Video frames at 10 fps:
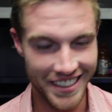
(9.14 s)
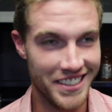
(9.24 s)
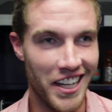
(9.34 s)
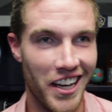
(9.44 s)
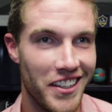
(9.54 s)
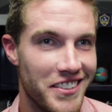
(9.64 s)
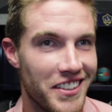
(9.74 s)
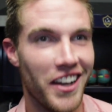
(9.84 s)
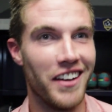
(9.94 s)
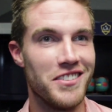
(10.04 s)

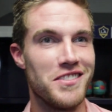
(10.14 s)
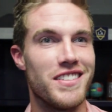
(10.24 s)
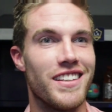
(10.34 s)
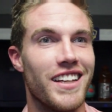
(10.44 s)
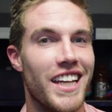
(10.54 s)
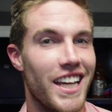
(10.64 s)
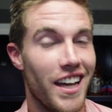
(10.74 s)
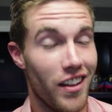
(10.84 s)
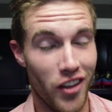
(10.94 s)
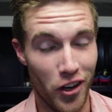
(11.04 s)
No. Just a
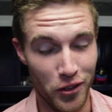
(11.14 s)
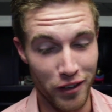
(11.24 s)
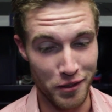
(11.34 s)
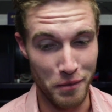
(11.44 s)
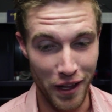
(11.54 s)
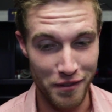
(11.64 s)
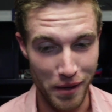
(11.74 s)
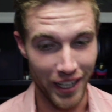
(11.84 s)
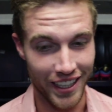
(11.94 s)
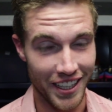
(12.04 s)
long run from left
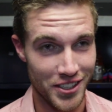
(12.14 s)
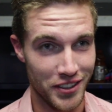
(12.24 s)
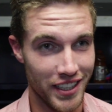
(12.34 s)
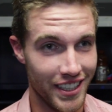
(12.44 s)
back, actually.